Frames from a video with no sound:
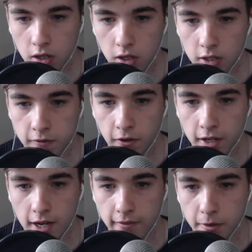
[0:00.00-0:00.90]
Let's
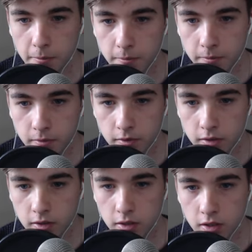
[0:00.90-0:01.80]
fucking have him.
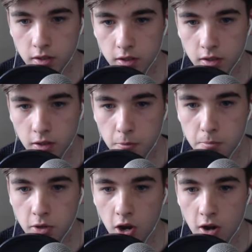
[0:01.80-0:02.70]

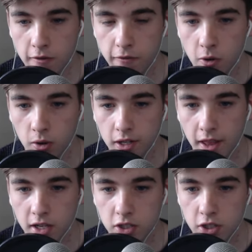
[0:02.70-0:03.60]
Beautiful, look at
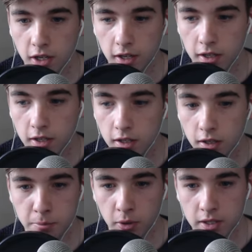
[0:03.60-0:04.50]
that shit.
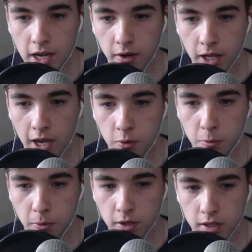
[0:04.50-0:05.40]
Point down it. How do I
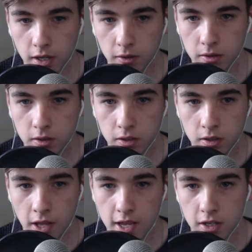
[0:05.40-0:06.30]
point down?
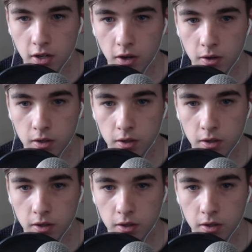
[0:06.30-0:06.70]
There you go.